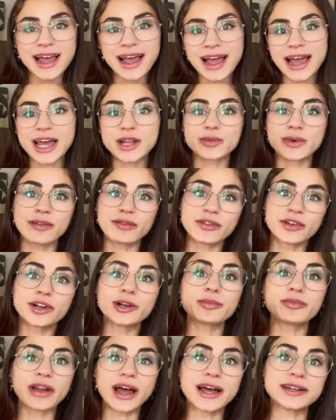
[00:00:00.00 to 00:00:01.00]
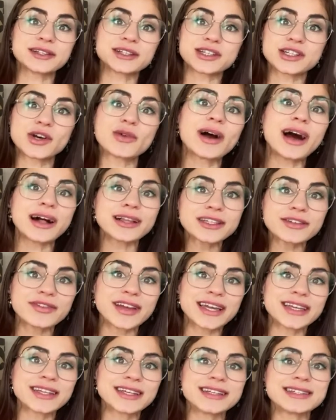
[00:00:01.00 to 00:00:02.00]
And when their brand is so
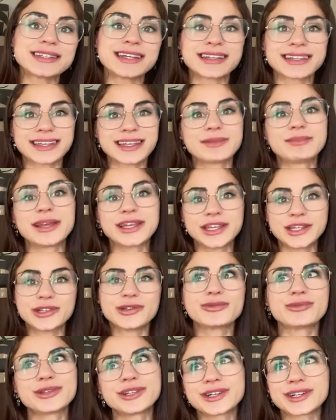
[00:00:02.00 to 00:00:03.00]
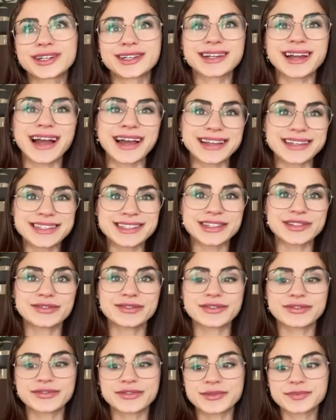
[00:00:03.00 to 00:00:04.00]
elevated, it can make you look kind of